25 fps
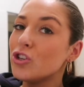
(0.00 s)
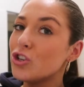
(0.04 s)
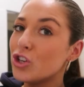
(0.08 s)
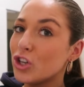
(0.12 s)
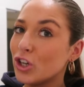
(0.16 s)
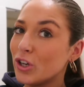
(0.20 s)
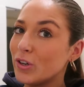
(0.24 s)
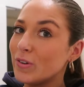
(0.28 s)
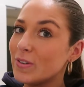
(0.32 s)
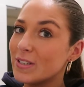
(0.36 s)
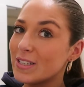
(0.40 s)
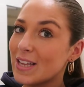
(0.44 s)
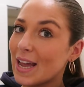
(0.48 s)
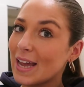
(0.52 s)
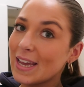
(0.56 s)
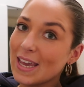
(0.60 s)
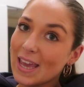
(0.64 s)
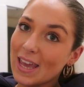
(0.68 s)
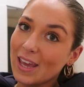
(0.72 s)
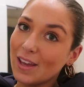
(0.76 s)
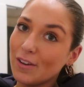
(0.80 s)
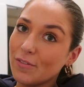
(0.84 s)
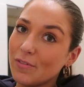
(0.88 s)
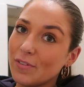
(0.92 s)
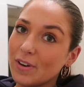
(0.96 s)
Tuesday
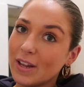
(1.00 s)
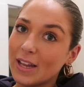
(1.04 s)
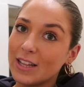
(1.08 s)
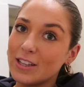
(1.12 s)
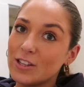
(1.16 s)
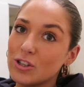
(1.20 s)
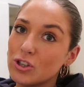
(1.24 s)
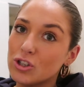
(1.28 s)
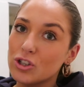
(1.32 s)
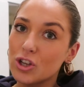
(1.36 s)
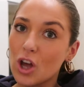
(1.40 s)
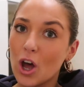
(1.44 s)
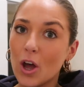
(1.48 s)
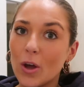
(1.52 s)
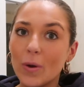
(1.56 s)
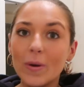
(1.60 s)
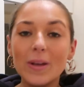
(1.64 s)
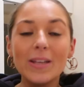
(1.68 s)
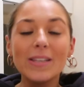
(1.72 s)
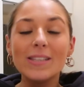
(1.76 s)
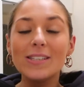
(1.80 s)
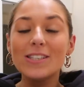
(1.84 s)
evening, so